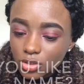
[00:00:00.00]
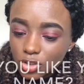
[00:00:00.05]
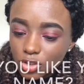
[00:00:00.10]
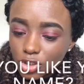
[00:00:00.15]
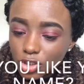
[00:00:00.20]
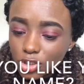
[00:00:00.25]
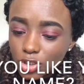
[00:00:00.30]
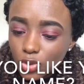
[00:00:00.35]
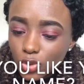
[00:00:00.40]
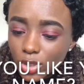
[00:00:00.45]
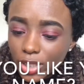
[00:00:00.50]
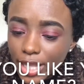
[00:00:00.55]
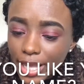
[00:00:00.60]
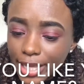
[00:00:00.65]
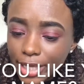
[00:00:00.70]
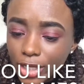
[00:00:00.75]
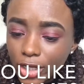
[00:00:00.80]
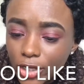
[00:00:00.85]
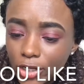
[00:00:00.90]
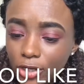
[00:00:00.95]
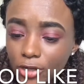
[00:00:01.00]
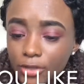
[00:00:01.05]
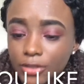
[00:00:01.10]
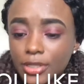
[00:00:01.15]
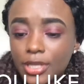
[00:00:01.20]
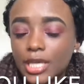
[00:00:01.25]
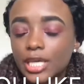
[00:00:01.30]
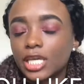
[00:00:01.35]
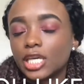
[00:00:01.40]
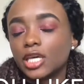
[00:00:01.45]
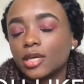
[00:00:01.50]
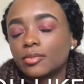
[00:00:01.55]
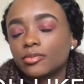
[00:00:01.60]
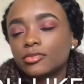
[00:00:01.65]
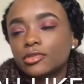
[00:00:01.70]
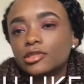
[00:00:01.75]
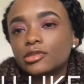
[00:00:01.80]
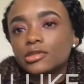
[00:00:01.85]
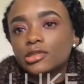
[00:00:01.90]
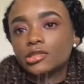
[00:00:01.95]
Do you like your name?
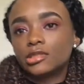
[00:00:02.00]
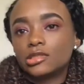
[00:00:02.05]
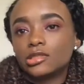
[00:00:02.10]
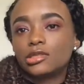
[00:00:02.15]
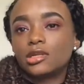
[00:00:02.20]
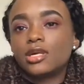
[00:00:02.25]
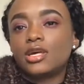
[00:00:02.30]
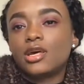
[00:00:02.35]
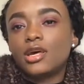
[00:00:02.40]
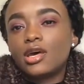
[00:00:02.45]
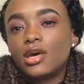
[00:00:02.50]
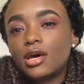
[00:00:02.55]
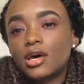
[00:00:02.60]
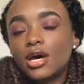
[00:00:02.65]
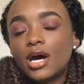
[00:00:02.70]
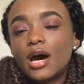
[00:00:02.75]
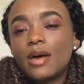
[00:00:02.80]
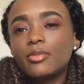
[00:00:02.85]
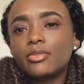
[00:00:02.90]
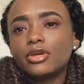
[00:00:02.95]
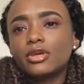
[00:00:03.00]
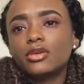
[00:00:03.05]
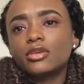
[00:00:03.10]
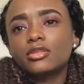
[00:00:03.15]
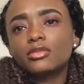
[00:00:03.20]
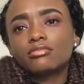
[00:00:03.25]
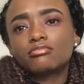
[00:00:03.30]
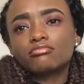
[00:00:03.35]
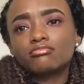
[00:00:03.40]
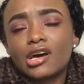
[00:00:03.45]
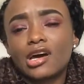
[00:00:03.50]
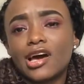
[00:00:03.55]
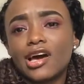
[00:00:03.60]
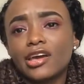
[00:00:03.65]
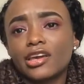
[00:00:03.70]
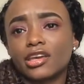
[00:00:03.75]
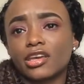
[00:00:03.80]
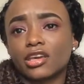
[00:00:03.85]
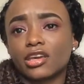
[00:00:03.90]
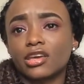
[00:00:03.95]
I mean,
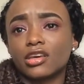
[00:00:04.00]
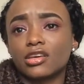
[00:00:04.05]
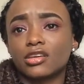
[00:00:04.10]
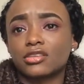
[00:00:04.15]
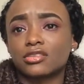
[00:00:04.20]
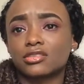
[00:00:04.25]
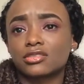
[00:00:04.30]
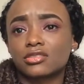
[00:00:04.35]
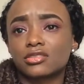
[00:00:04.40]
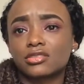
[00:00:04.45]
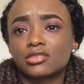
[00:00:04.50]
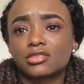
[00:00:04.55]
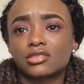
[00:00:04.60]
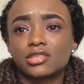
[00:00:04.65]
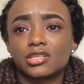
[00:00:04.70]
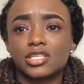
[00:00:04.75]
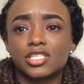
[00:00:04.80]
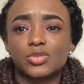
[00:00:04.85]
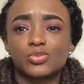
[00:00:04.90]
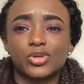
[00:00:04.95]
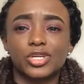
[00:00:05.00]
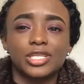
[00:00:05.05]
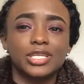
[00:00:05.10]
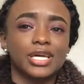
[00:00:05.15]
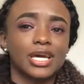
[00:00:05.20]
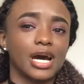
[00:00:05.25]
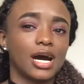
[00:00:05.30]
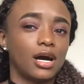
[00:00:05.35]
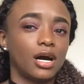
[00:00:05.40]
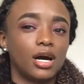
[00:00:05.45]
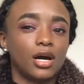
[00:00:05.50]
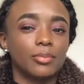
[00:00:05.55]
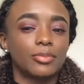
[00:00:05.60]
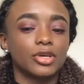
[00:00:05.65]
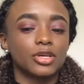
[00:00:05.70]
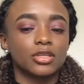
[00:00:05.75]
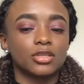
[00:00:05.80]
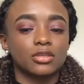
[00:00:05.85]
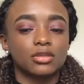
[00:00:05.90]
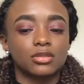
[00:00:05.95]
I guess. It's pretty
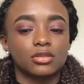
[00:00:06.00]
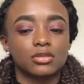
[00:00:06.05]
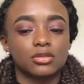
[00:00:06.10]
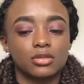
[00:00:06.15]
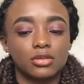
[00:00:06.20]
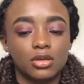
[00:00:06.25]
common.